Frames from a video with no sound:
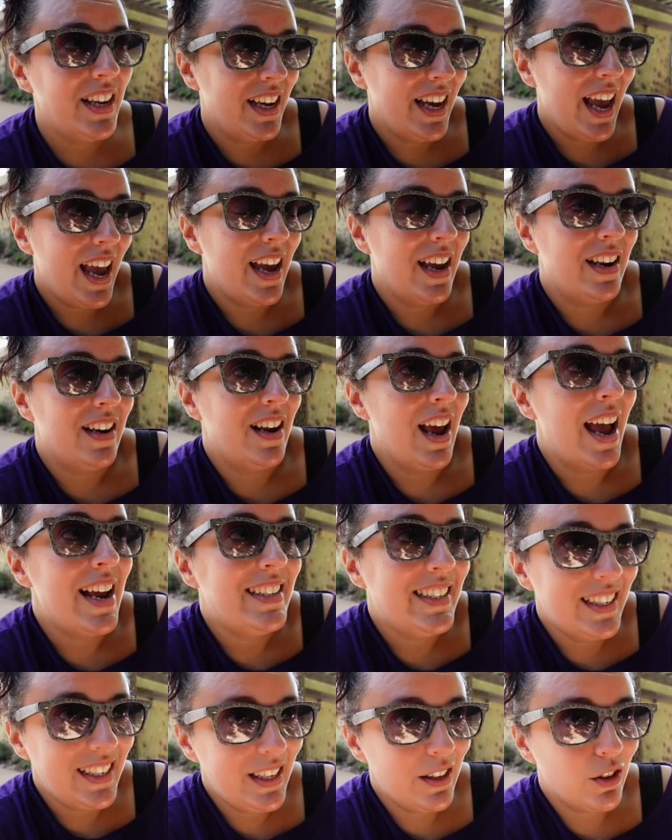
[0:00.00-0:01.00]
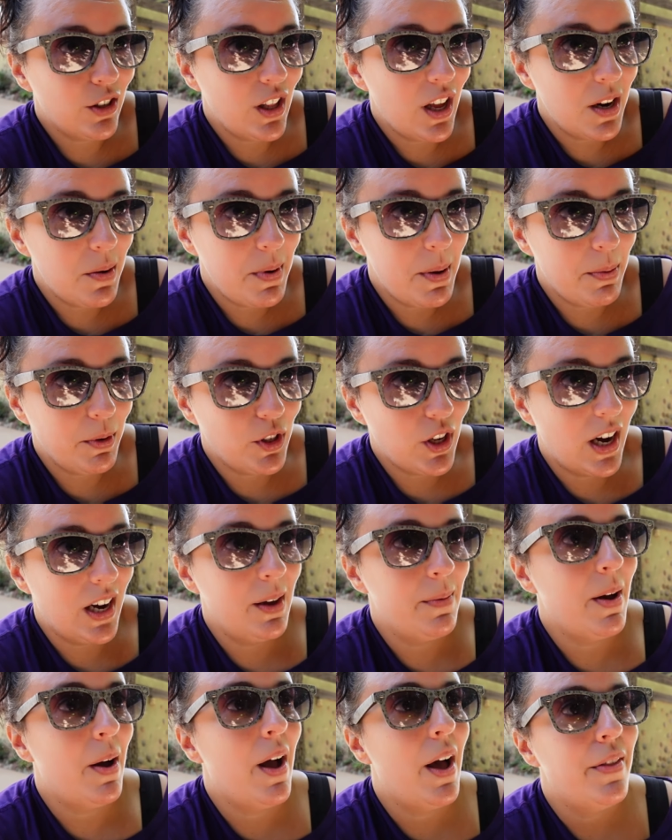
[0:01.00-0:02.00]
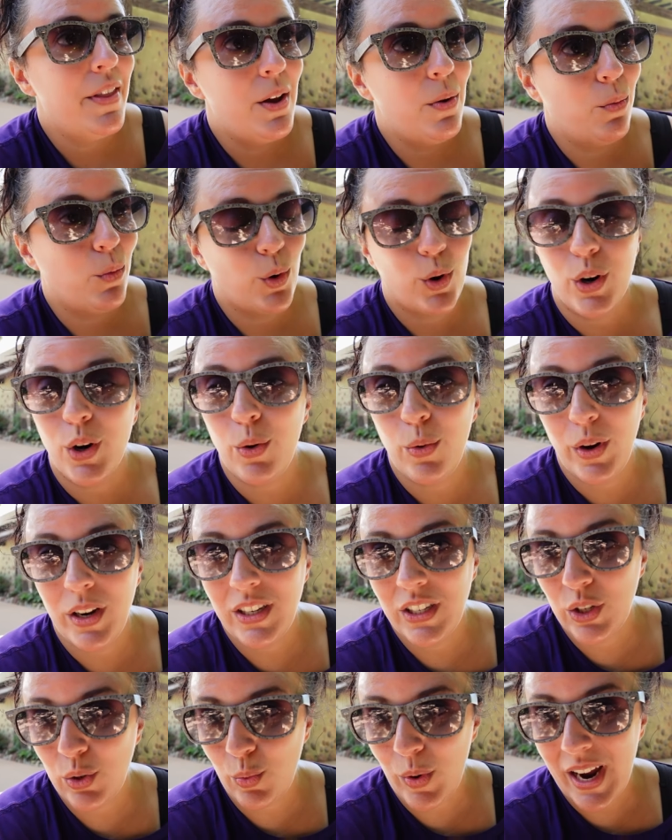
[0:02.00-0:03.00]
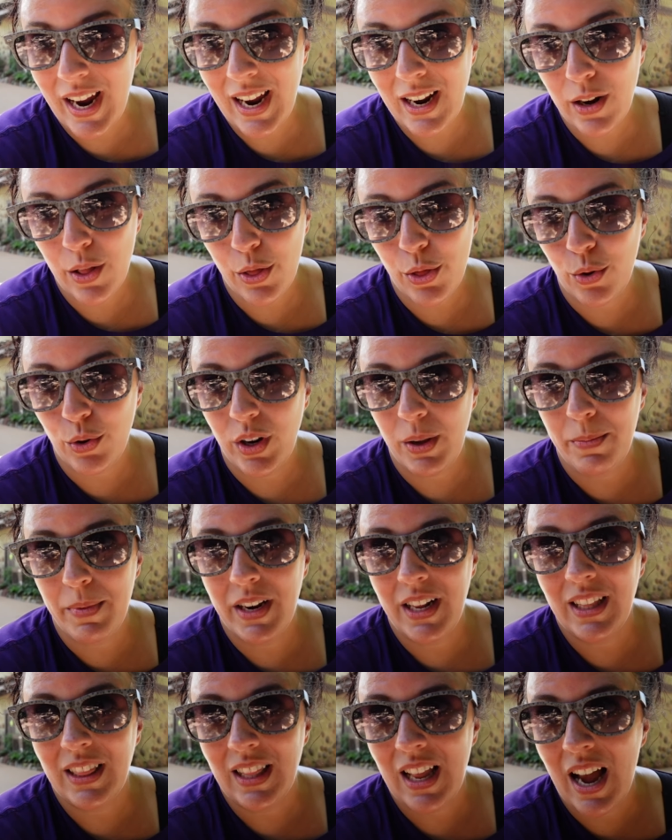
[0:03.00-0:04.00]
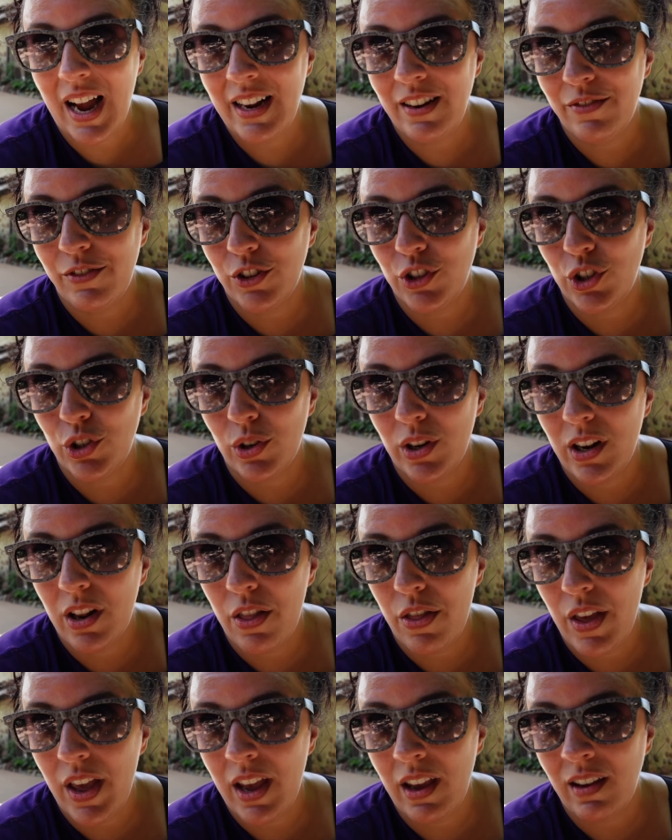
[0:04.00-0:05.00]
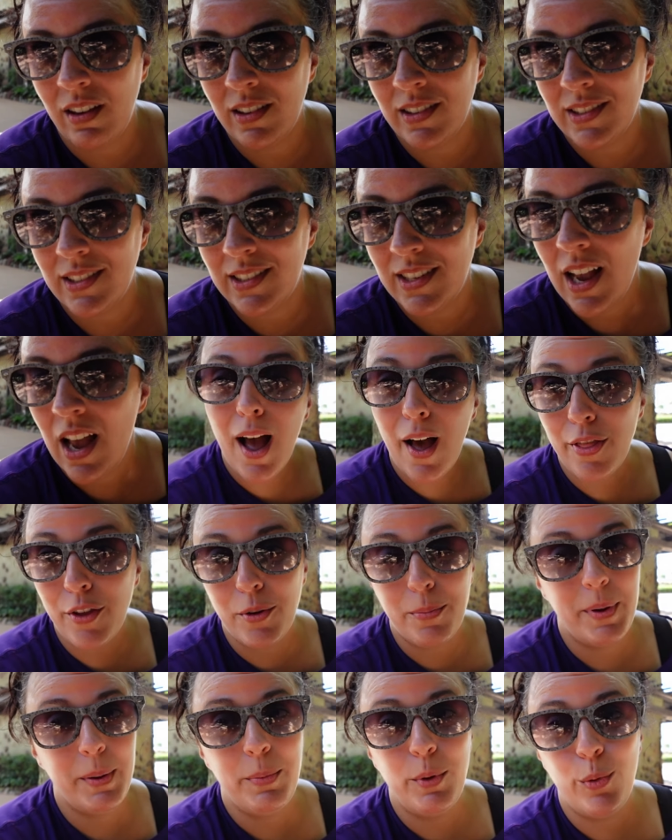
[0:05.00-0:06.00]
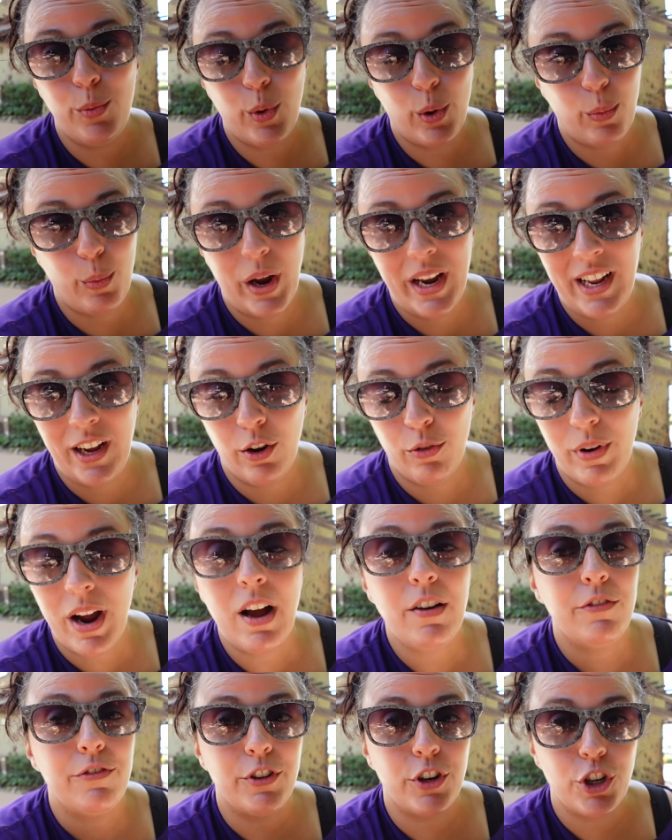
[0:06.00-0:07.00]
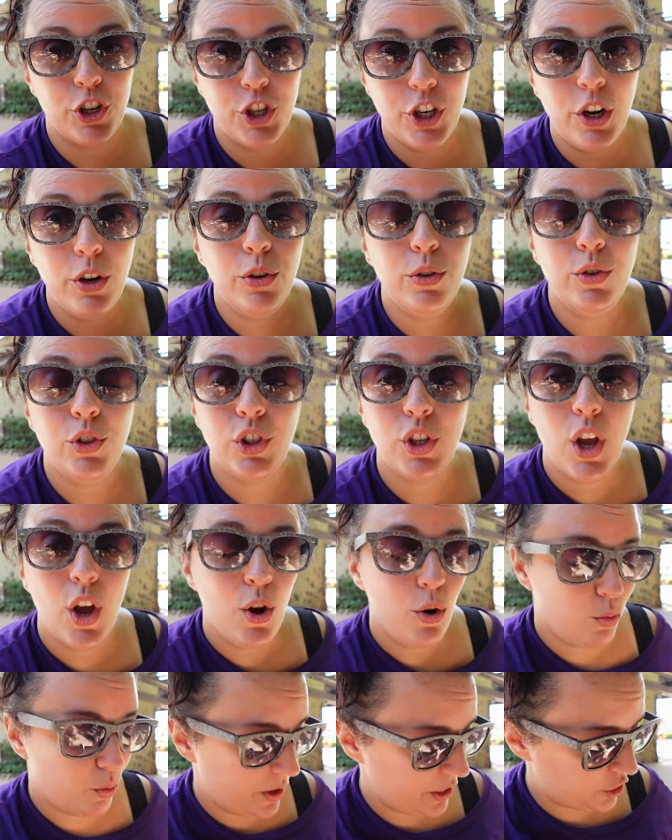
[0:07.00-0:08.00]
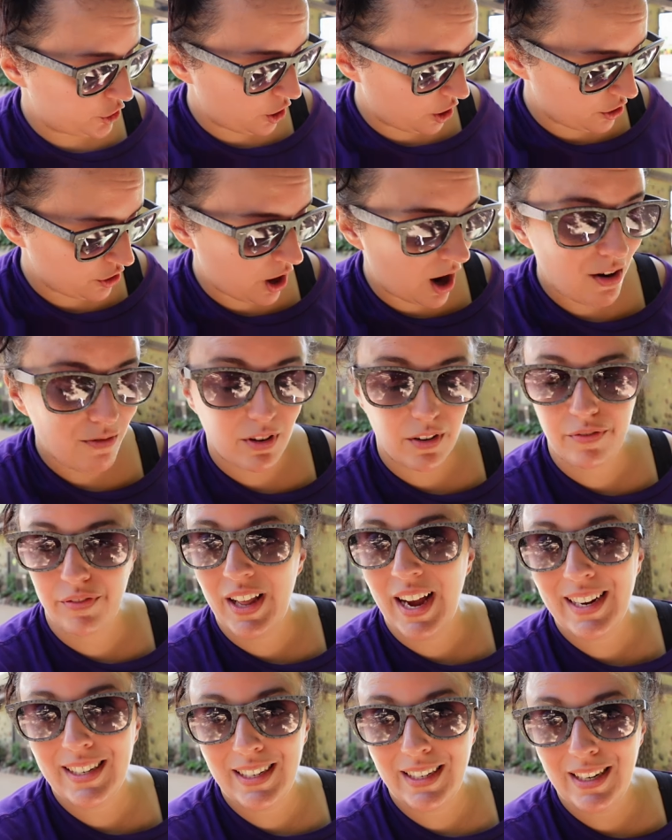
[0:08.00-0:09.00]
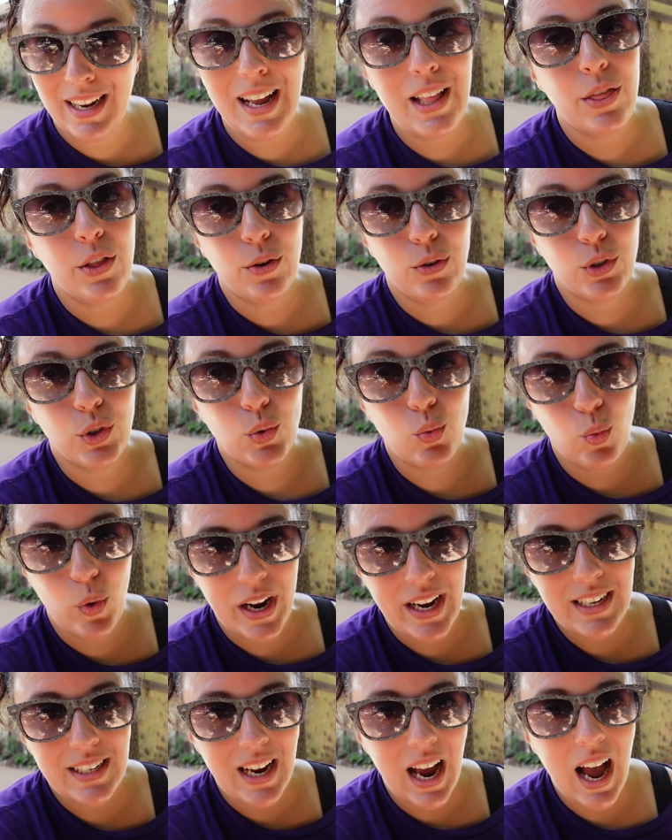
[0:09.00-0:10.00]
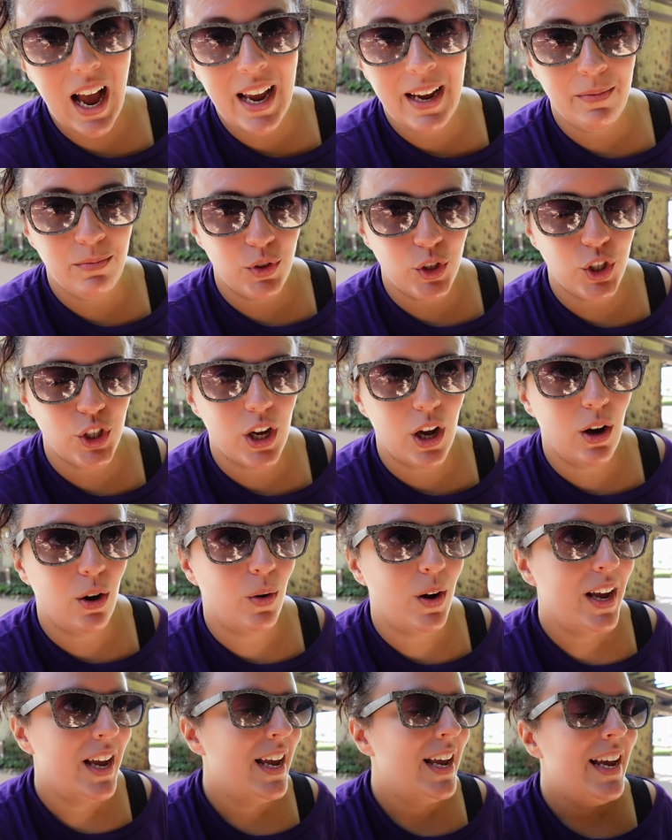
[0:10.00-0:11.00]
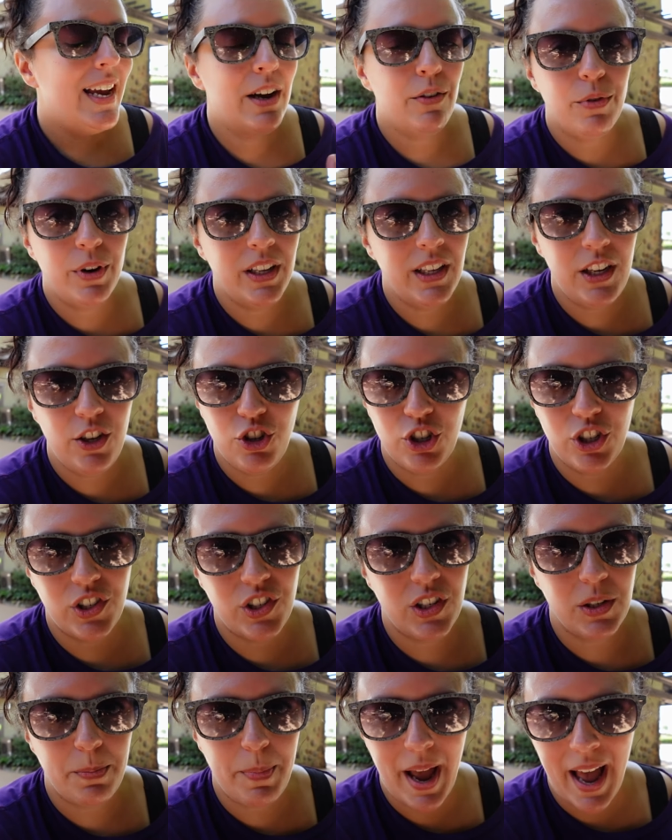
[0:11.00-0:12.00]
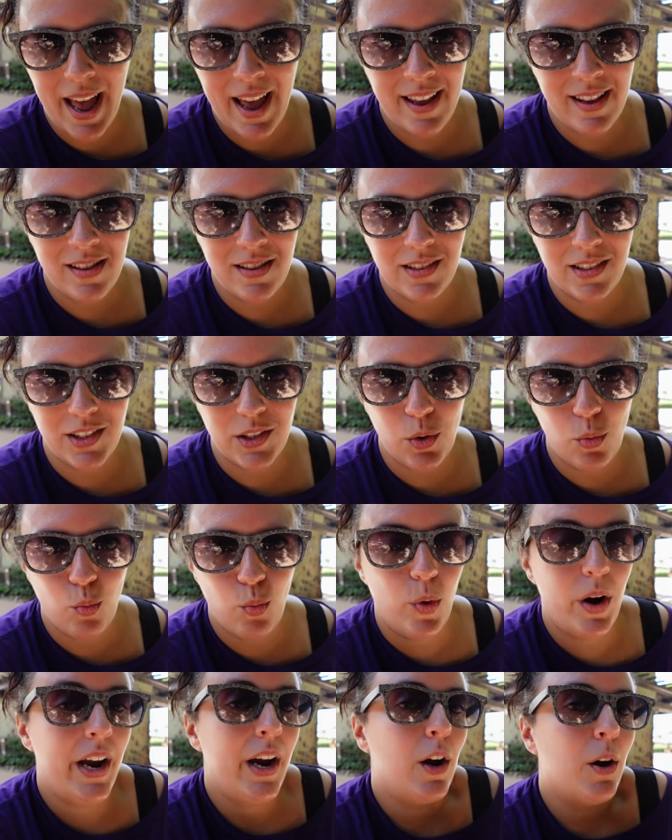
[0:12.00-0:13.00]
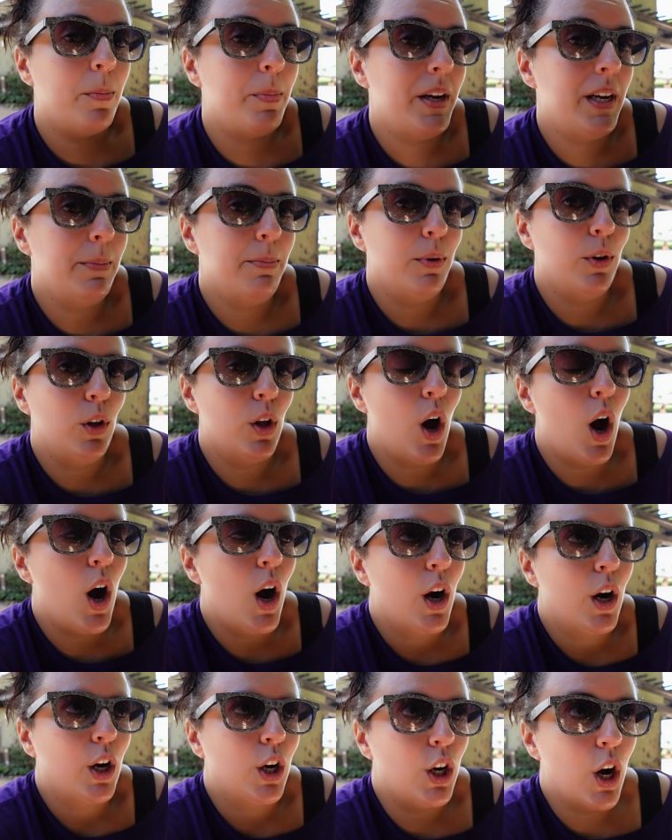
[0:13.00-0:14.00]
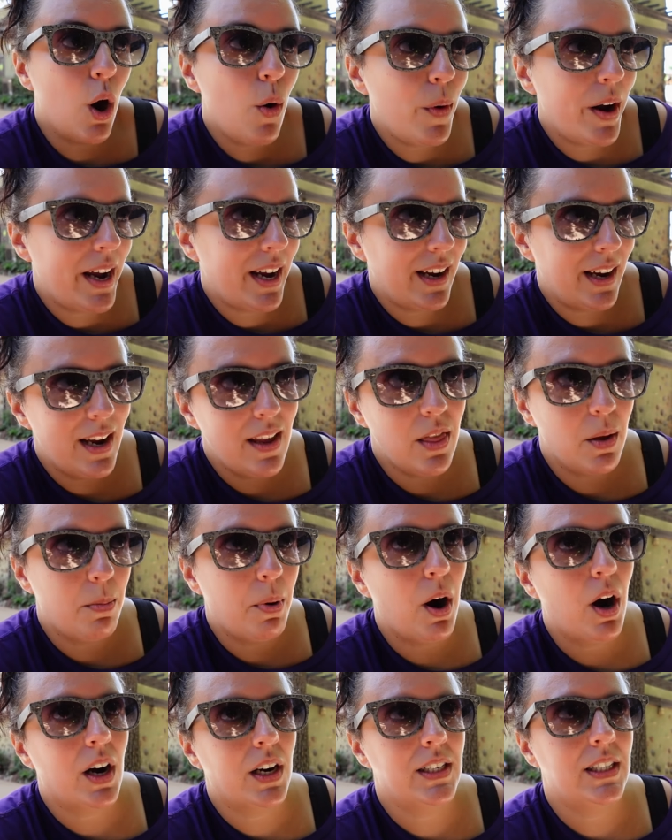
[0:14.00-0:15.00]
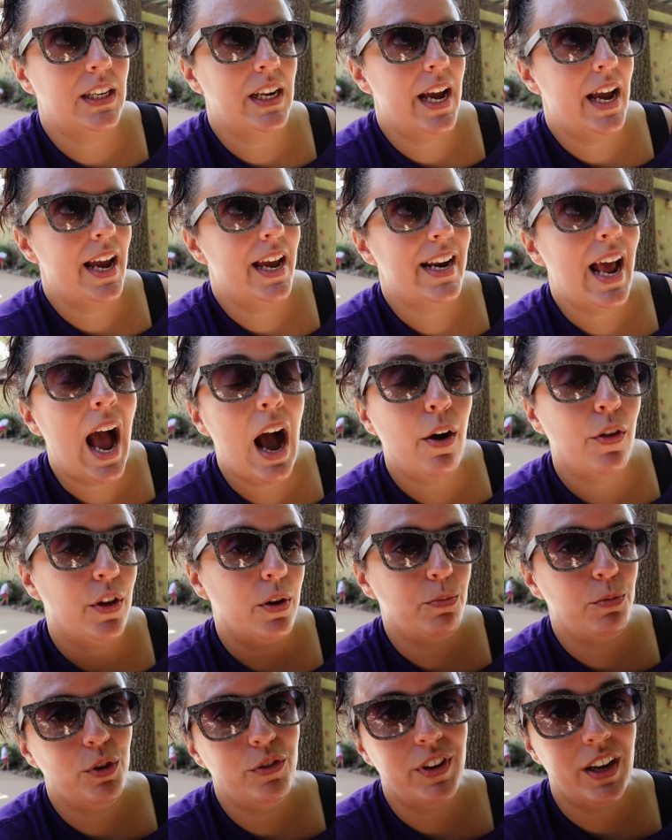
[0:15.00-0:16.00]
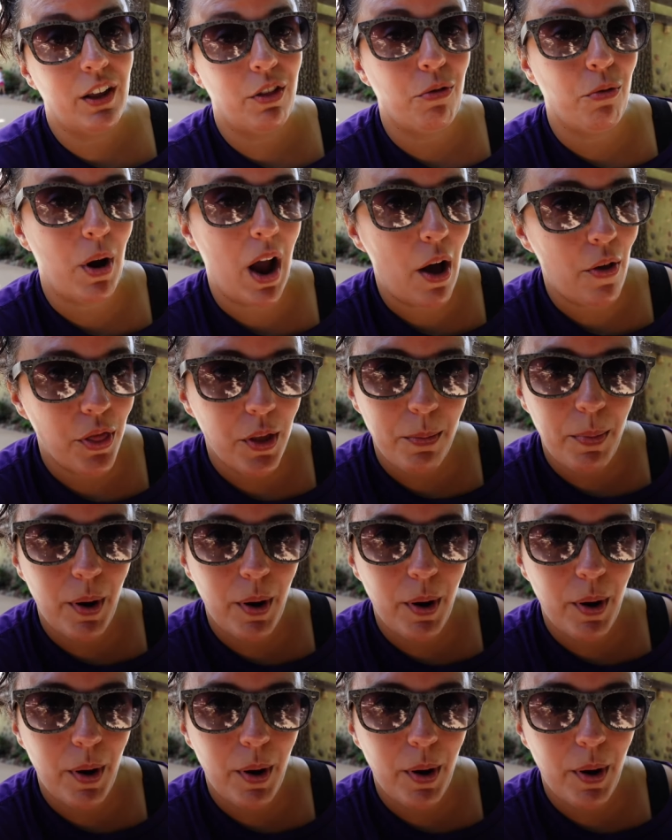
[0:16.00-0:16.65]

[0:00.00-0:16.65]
again, I did hear a lot of people talking about how they weren't going to wait in a 30 minute line for certain things. Other people were waiting around for shows which are not reflected in those wait times. So it really just depends where people are going in the park today and how they're moving throughout the